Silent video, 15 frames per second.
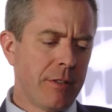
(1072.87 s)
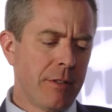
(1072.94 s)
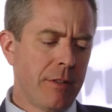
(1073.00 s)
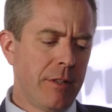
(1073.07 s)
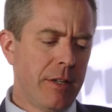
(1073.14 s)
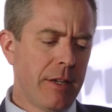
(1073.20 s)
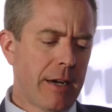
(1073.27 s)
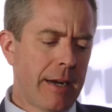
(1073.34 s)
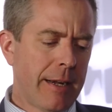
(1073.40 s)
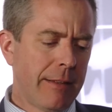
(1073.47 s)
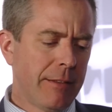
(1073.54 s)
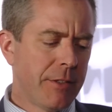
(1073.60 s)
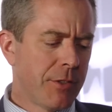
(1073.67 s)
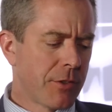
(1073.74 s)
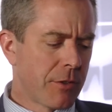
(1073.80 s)
the
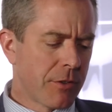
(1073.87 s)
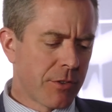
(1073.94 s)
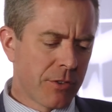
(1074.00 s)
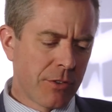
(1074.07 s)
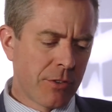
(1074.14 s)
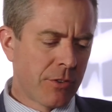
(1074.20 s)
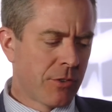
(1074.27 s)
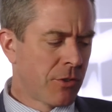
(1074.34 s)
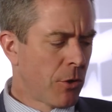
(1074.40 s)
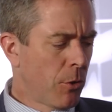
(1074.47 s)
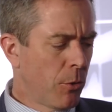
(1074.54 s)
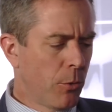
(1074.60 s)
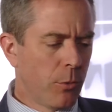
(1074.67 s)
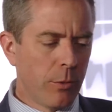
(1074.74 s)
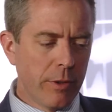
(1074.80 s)
islands are
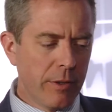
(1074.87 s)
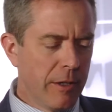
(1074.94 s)
so